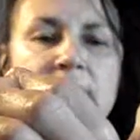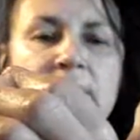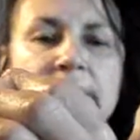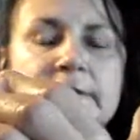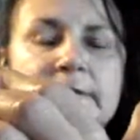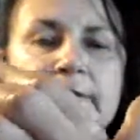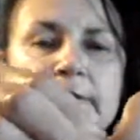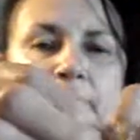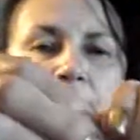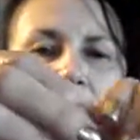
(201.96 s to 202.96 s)
A year
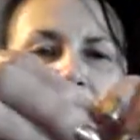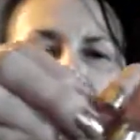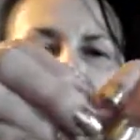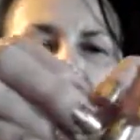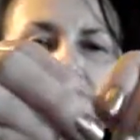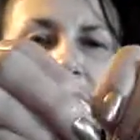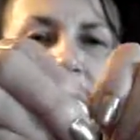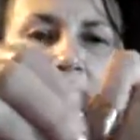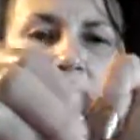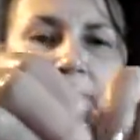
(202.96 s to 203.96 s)
ago, I was able to
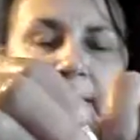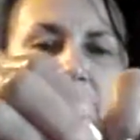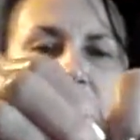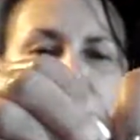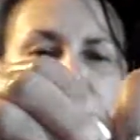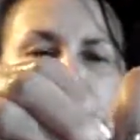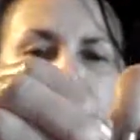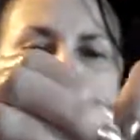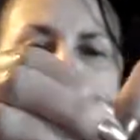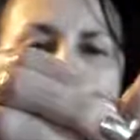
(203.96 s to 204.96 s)
go down
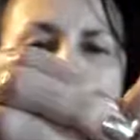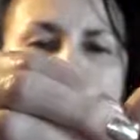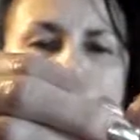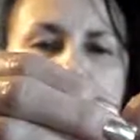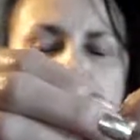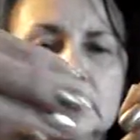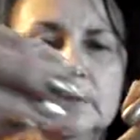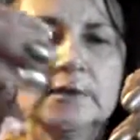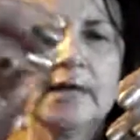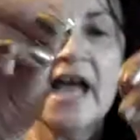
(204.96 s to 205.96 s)
to
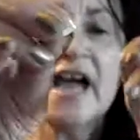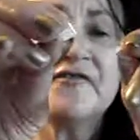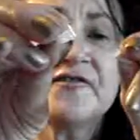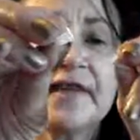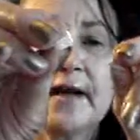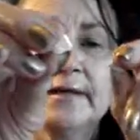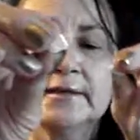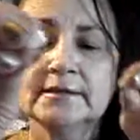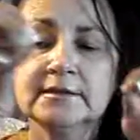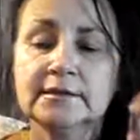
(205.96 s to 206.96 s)
half that,
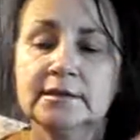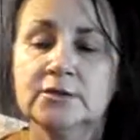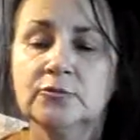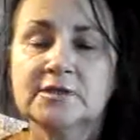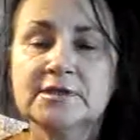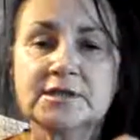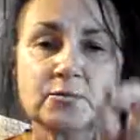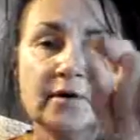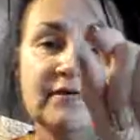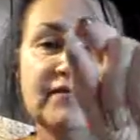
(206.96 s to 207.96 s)
which
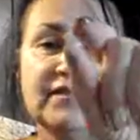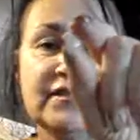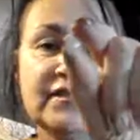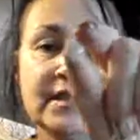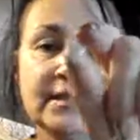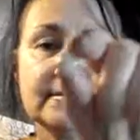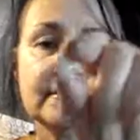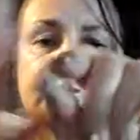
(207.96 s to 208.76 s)
is 150